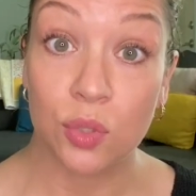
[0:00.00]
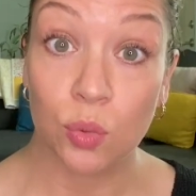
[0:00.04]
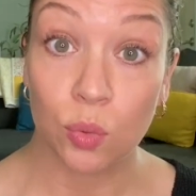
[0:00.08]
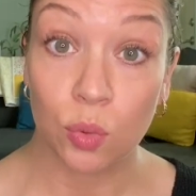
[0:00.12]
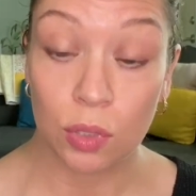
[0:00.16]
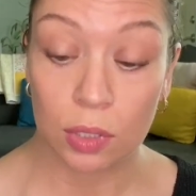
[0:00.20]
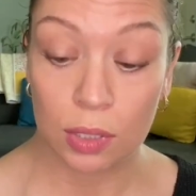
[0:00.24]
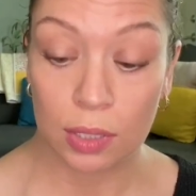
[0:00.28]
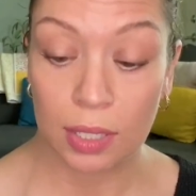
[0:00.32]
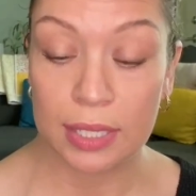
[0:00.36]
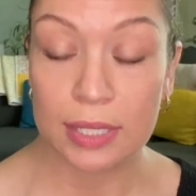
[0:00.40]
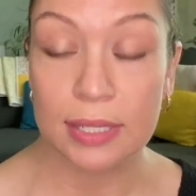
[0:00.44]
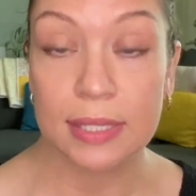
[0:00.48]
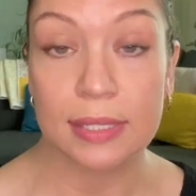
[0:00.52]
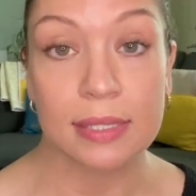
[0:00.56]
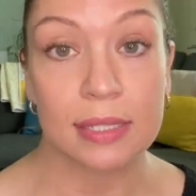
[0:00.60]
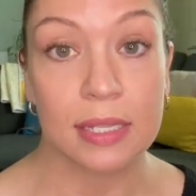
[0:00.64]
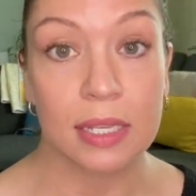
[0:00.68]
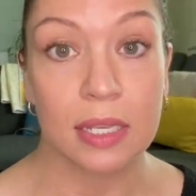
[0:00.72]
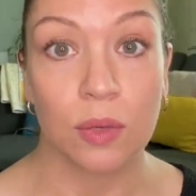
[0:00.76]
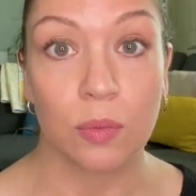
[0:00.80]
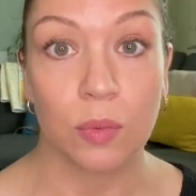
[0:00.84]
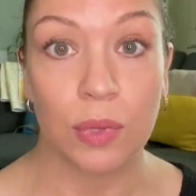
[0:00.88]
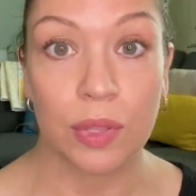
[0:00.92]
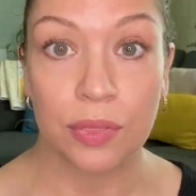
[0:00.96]
dual
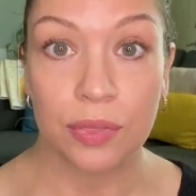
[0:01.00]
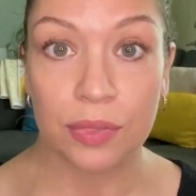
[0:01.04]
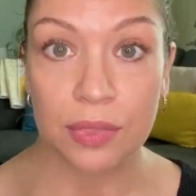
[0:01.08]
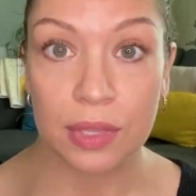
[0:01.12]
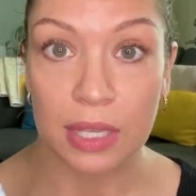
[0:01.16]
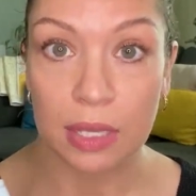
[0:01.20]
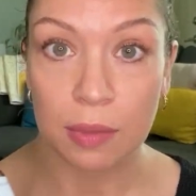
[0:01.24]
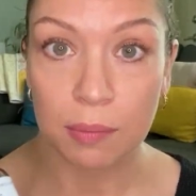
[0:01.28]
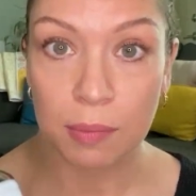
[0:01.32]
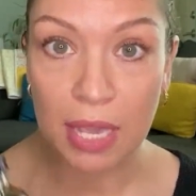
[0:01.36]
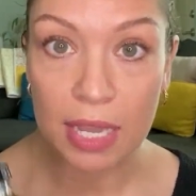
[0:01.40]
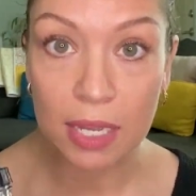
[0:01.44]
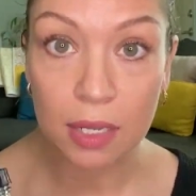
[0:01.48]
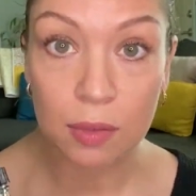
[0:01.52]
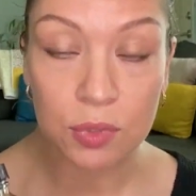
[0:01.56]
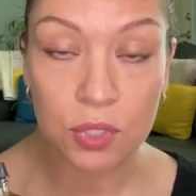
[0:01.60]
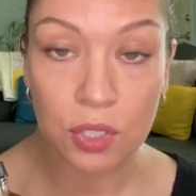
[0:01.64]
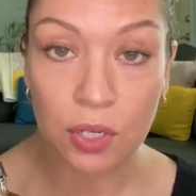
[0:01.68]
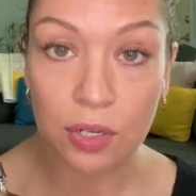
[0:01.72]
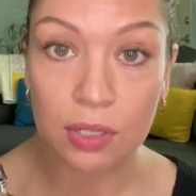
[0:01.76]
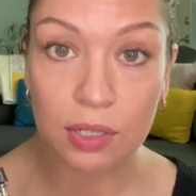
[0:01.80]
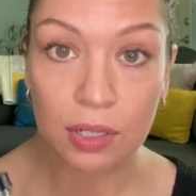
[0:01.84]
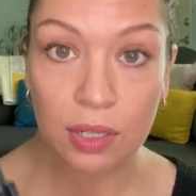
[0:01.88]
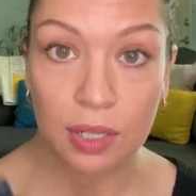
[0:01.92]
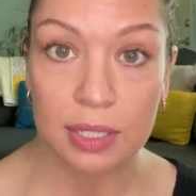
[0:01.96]
cleansing with the Makeup
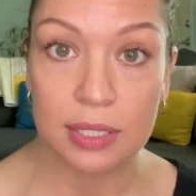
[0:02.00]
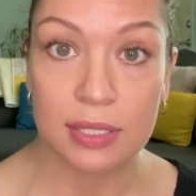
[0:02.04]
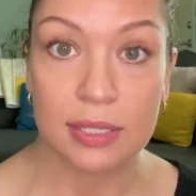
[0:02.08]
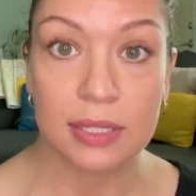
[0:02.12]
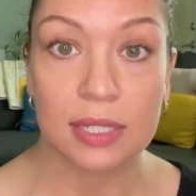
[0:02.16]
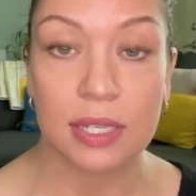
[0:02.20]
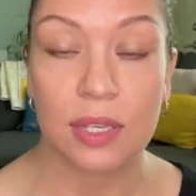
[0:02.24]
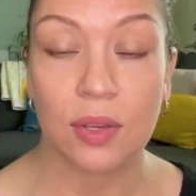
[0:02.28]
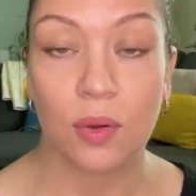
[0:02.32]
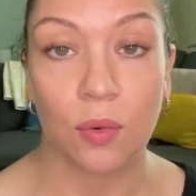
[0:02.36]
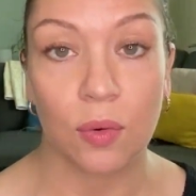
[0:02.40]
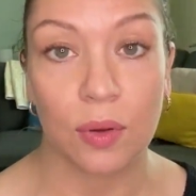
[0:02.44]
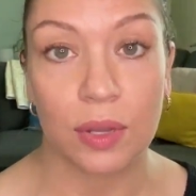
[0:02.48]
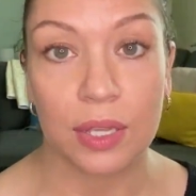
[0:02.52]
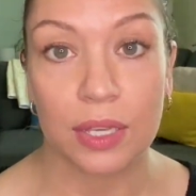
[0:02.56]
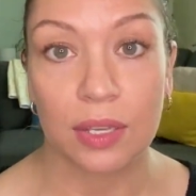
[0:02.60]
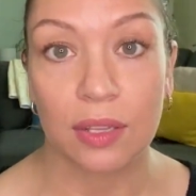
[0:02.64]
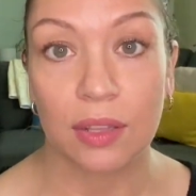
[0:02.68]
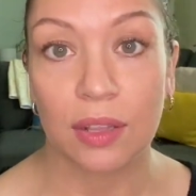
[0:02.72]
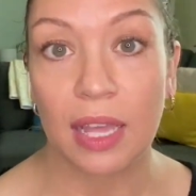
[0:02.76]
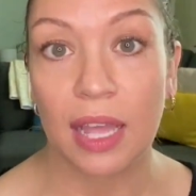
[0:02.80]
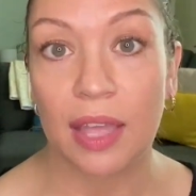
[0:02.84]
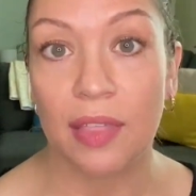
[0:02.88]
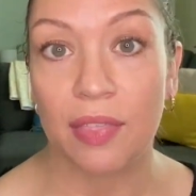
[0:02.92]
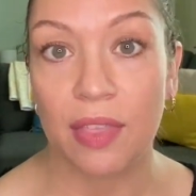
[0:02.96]
Dirt Cleansing
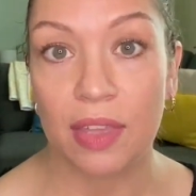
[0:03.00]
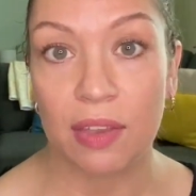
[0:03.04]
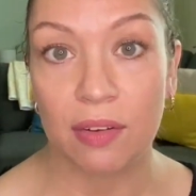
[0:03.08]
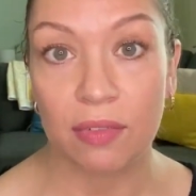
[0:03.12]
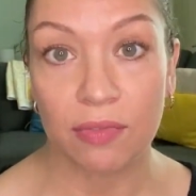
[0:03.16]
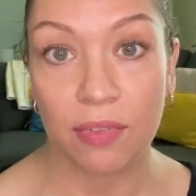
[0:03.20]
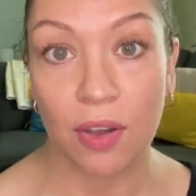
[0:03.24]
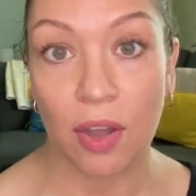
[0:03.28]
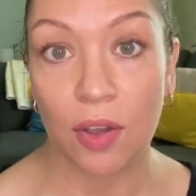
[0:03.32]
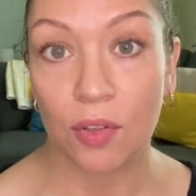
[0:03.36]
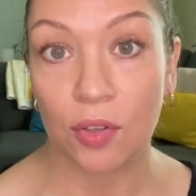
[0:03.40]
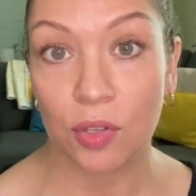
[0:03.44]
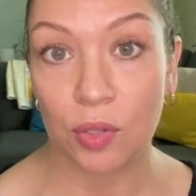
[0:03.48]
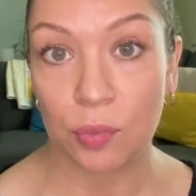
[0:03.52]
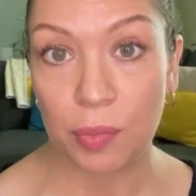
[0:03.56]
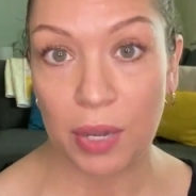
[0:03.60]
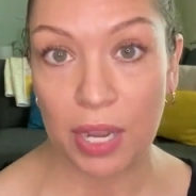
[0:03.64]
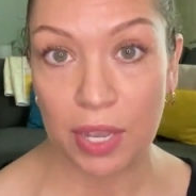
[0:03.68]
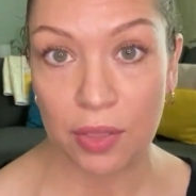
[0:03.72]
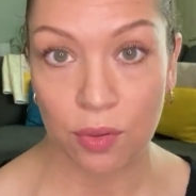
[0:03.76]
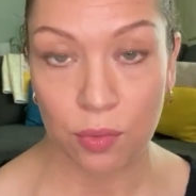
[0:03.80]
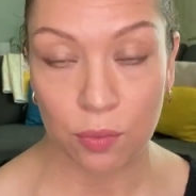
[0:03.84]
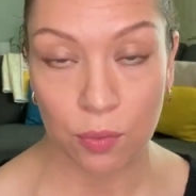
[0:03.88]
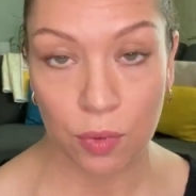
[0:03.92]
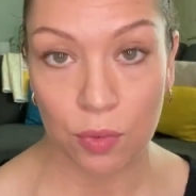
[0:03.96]
Oil and then followed
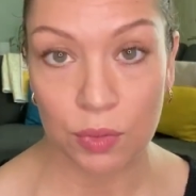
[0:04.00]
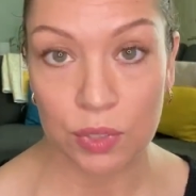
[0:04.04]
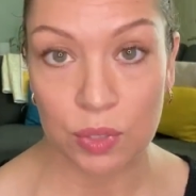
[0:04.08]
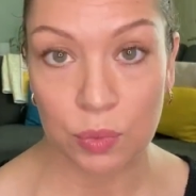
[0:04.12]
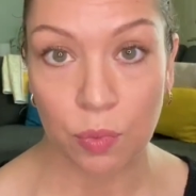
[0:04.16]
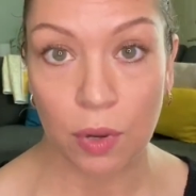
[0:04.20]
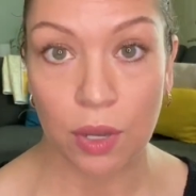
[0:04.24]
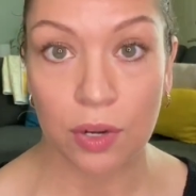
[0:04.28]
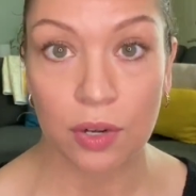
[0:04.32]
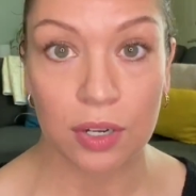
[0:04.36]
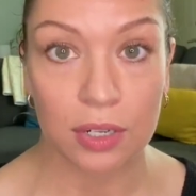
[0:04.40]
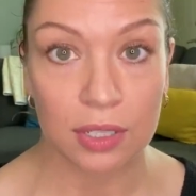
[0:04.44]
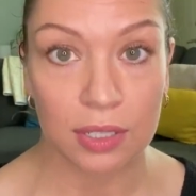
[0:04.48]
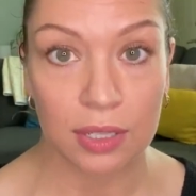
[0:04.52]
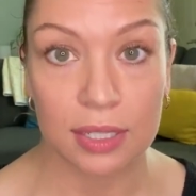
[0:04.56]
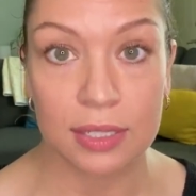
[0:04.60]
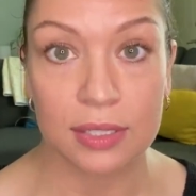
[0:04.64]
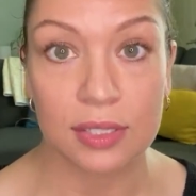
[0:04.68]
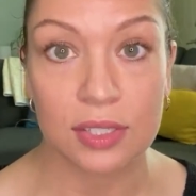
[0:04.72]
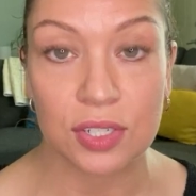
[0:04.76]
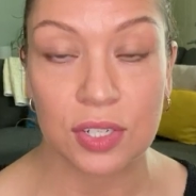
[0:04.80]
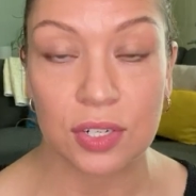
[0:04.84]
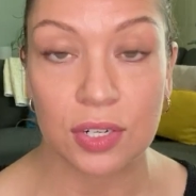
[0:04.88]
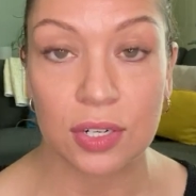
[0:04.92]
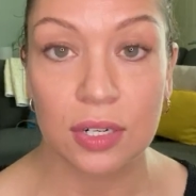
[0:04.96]
by the Rose Water
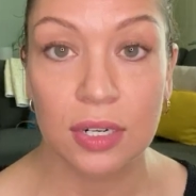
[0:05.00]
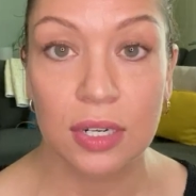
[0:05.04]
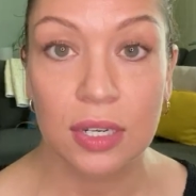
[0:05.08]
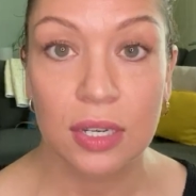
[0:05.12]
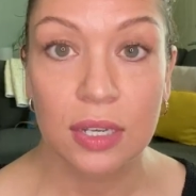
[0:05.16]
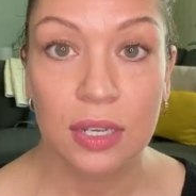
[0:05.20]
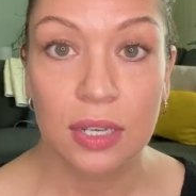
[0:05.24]
Cleanser.